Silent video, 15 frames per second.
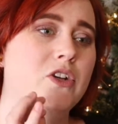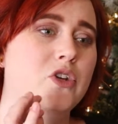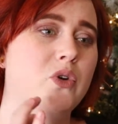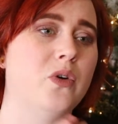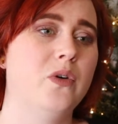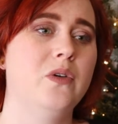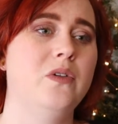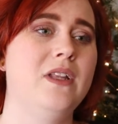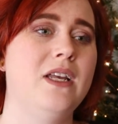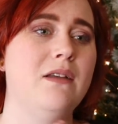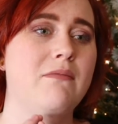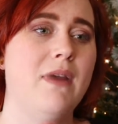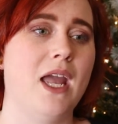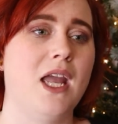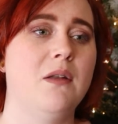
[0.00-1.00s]
truly
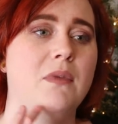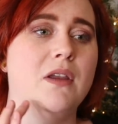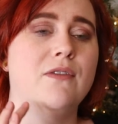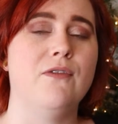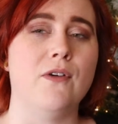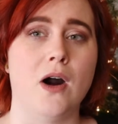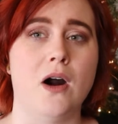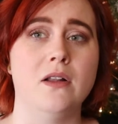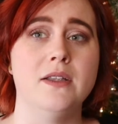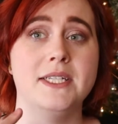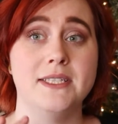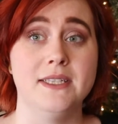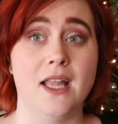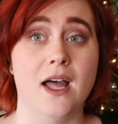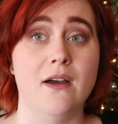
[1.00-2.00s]
made me fall
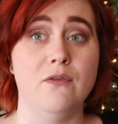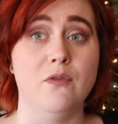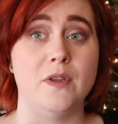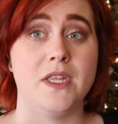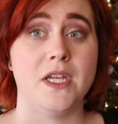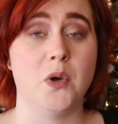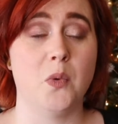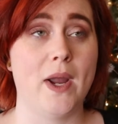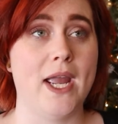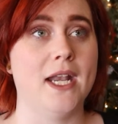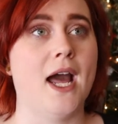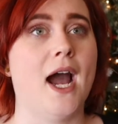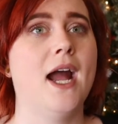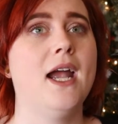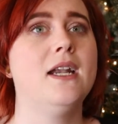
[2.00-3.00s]
in love with Egwene.
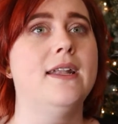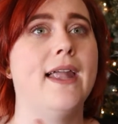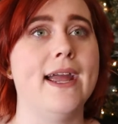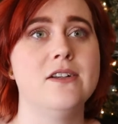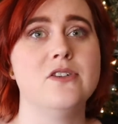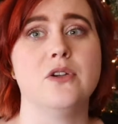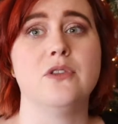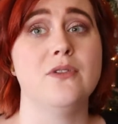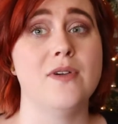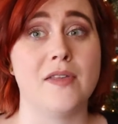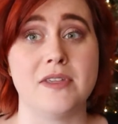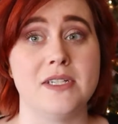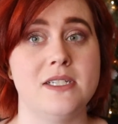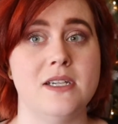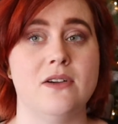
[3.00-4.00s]
I had liked her
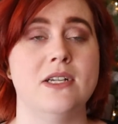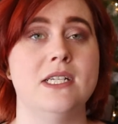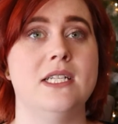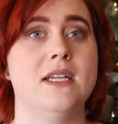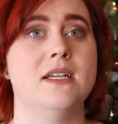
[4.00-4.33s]
throughout the series the